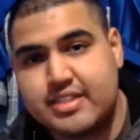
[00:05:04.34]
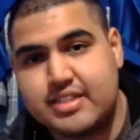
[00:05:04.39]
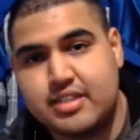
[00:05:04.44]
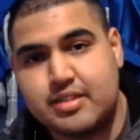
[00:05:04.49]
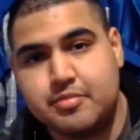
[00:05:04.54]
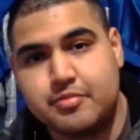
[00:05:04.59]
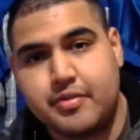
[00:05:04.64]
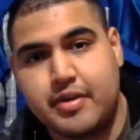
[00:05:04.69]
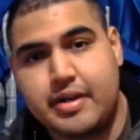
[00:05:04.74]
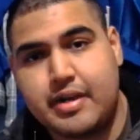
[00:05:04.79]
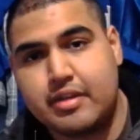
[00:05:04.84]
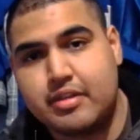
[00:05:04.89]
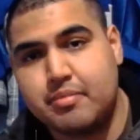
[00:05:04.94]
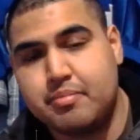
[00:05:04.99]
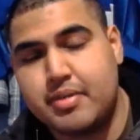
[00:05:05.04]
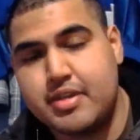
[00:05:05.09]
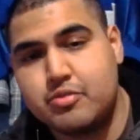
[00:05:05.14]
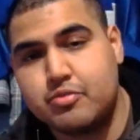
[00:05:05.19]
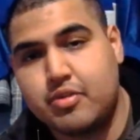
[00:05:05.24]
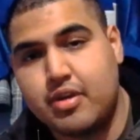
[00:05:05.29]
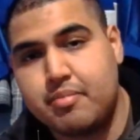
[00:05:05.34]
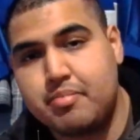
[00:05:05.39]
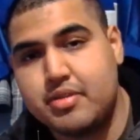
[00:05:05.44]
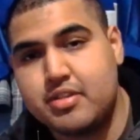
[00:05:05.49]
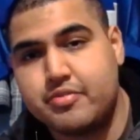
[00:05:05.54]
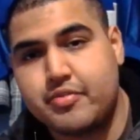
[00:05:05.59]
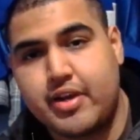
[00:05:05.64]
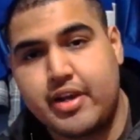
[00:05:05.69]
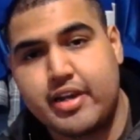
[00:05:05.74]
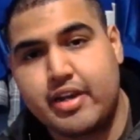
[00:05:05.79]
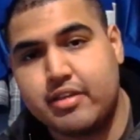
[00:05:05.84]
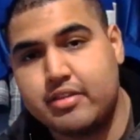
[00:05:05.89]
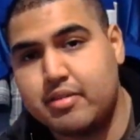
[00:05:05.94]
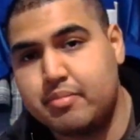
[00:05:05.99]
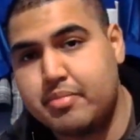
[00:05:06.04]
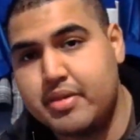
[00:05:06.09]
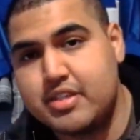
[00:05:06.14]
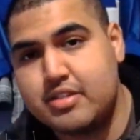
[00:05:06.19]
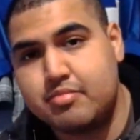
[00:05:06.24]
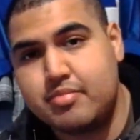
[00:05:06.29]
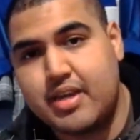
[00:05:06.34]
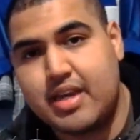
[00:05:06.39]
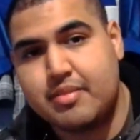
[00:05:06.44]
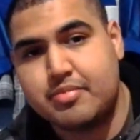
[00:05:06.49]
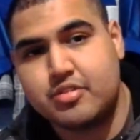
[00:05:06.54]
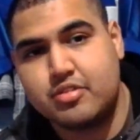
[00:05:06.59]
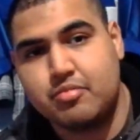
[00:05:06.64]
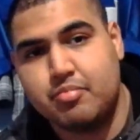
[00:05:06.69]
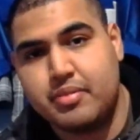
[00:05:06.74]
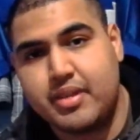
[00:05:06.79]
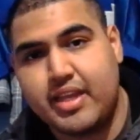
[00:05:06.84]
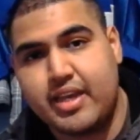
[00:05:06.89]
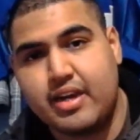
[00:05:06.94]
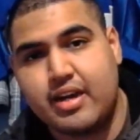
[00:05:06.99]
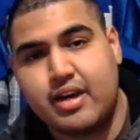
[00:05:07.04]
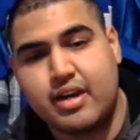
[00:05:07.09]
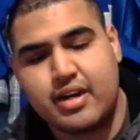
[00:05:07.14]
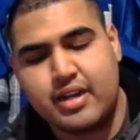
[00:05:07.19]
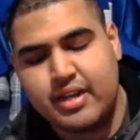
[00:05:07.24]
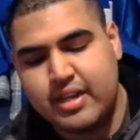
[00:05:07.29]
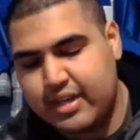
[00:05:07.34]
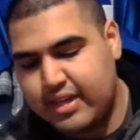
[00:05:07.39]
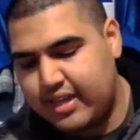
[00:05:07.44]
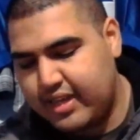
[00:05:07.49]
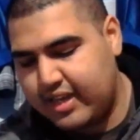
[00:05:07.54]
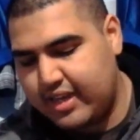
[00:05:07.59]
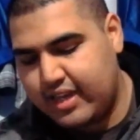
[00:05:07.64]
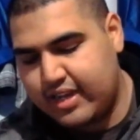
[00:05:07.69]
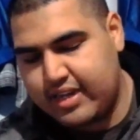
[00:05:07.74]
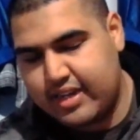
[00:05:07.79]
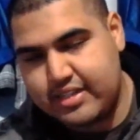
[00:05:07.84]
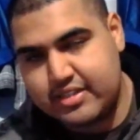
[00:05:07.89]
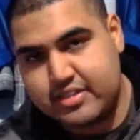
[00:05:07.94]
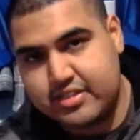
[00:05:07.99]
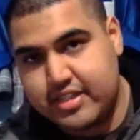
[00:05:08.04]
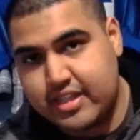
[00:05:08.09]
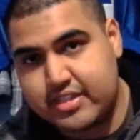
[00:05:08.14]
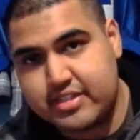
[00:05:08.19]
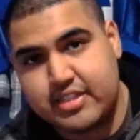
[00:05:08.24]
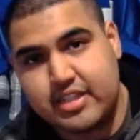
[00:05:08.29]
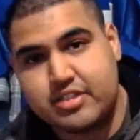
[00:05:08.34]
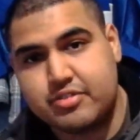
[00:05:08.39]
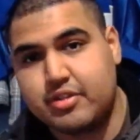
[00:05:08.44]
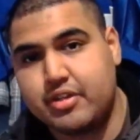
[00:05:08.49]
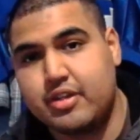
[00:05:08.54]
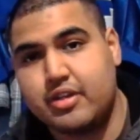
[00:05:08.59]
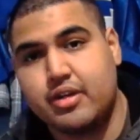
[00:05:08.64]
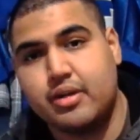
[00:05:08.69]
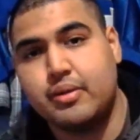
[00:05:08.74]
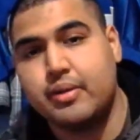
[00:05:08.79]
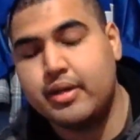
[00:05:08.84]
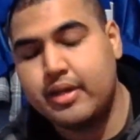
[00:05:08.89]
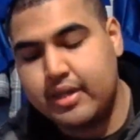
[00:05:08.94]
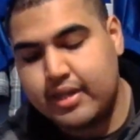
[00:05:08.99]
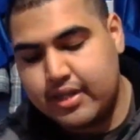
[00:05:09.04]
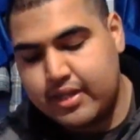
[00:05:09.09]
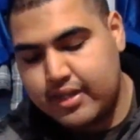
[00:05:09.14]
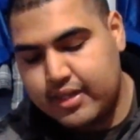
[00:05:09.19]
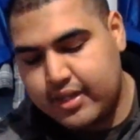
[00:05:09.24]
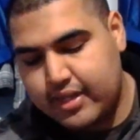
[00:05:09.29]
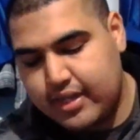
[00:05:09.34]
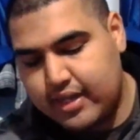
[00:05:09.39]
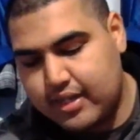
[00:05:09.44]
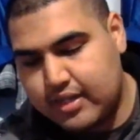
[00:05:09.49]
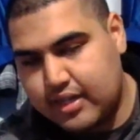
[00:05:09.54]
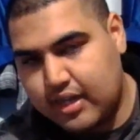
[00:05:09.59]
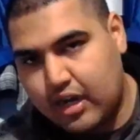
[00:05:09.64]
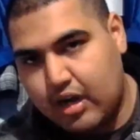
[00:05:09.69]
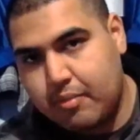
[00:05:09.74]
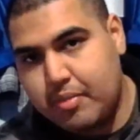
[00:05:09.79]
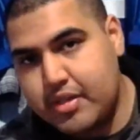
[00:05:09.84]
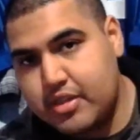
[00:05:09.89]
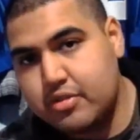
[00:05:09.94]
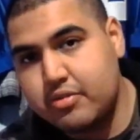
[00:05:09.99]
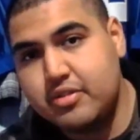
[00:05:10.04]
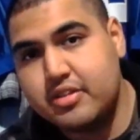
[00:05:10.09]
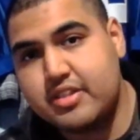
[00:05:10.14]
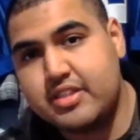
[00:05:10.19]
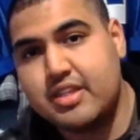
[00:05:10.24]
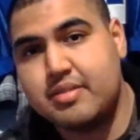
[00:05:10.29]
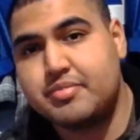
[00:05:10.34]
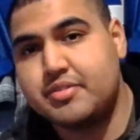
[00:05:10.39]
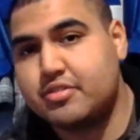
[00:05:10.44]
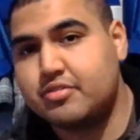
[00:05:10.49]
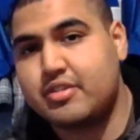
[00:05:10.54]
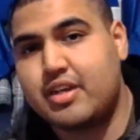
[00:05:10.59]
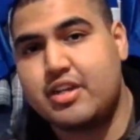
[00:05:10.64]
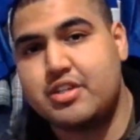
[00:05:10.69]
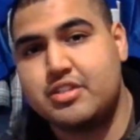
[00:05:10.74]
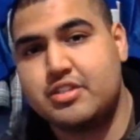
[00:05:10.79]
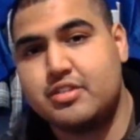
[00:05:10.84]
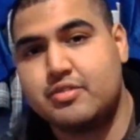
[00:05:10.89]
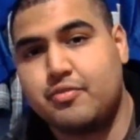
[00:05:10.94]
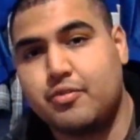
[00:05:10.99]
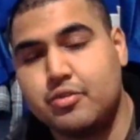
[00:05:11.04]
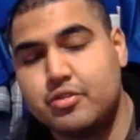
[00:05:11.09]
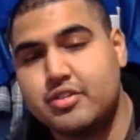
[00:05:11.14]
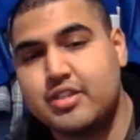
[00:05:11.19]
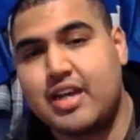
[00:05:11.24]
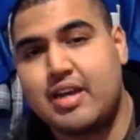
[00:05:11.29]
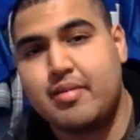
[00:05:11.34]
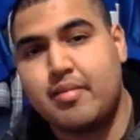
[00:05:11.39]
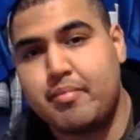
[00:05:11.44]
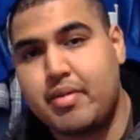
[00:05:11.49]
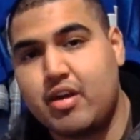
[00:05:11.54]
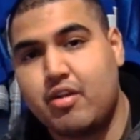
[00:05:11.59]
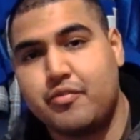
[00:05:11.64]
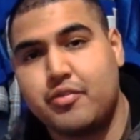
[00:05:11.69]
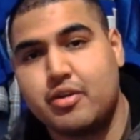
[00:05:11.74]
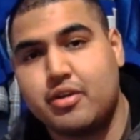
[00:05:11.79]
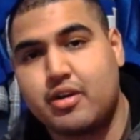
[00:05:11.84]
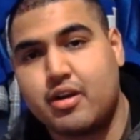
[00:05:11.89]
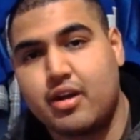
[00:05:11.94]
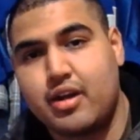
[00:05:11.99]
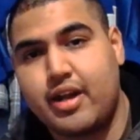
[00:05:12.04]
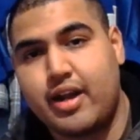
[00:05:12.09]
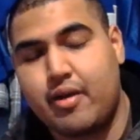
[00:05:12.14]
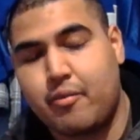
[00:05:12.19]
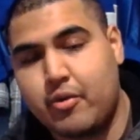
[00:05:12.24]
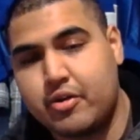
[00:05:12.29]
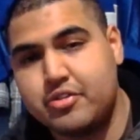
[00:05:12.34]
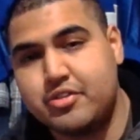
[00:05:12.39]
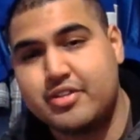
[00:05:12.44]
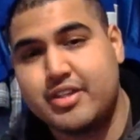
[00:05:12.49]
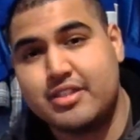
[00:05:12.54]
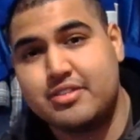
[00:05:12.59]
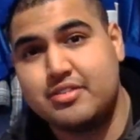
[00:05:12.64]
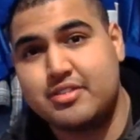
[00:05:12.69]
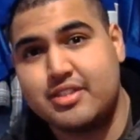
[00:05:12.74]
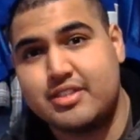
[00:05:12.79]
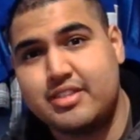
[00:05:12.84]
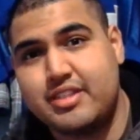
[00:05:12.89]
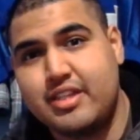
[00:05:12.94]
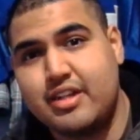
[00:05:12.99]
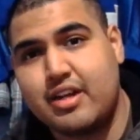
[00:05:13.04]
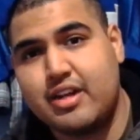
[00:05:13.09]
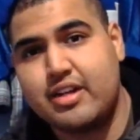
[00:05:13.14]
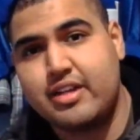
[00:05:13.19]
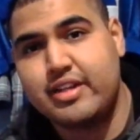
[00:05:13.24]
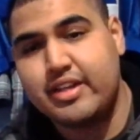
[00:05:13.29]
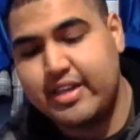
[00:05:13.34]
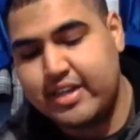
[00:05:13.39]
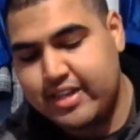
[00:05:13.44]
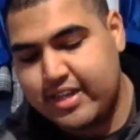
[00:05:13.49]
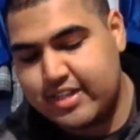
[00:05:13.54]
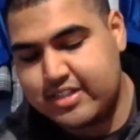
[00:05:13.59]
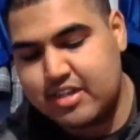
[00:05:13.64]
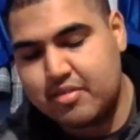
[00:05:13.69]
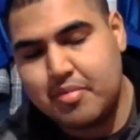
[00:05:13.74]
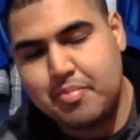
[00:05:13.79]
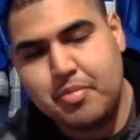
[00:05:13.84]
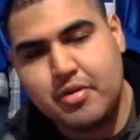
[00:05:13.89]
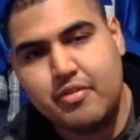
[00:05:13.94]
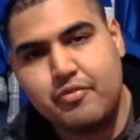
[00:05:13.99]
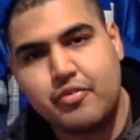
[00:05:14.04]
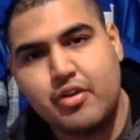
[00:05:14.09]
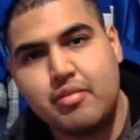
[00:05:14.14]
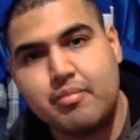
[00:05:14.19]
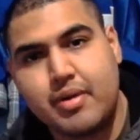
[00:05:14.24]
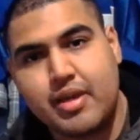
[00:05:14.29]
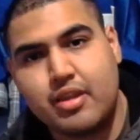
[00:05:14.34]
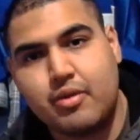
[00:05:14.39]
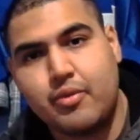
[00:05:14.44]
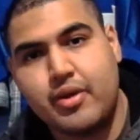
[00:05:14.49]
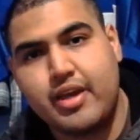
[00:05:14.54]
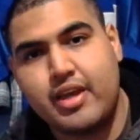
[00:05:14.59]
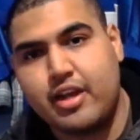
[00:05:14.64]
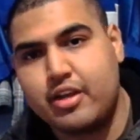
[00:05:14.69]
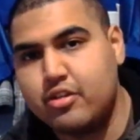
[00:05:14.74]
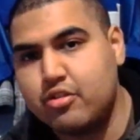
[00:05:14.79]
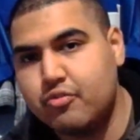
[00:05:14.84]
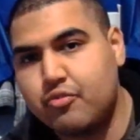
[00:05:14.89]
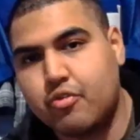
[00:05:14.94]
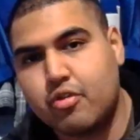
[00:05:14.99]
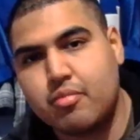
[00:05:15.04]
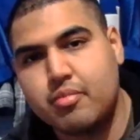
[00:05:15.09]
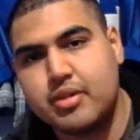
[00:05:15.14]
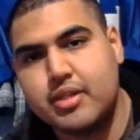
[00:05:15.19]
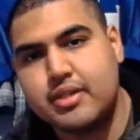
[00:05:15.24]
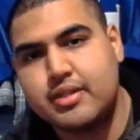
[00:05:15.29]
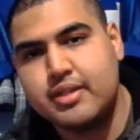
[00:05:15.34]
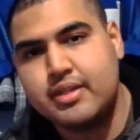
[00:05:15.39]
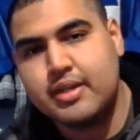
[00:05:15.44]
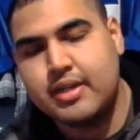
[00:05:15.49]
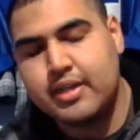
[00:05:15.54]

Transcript: setups, find out the best weapons, find out the best maps to play on, and etc. You know, I'll be doing tips and strategies full time on Battlefield Hardline. I want you guys to succeed on it. It's gonna be pretty fun, by the way. A new formula.